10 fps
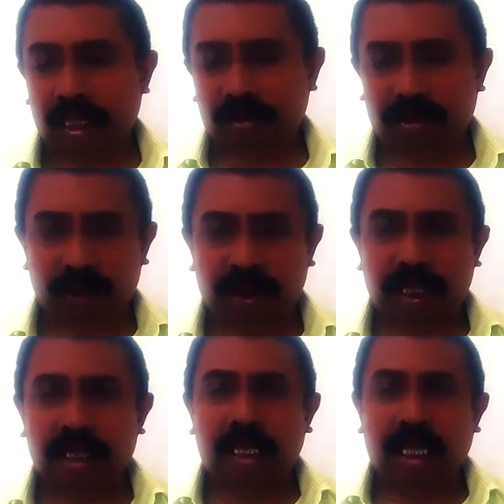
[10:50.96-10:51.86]
In
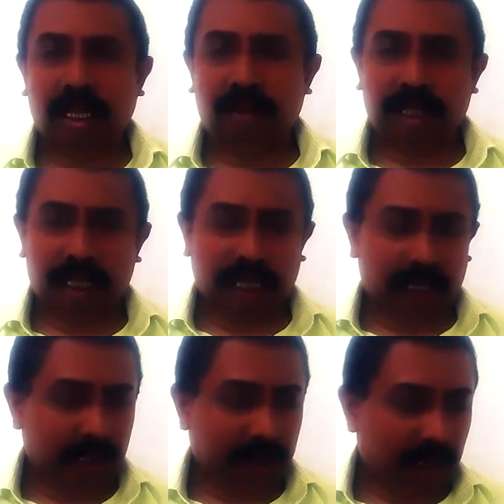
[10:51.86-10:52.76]
future, I
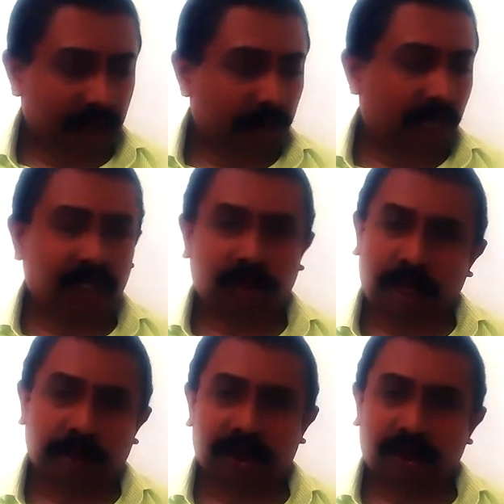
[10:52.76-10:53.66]
will discuss past
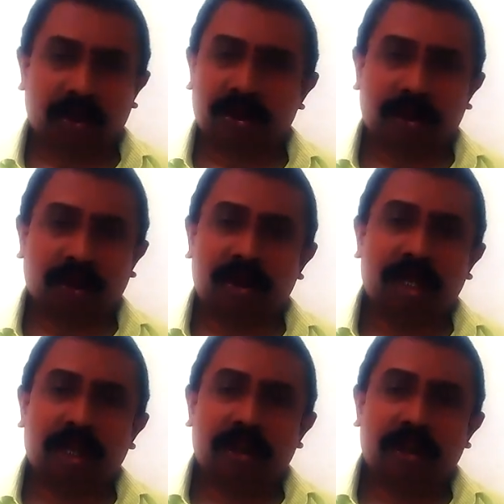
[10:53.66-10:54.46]
papers also.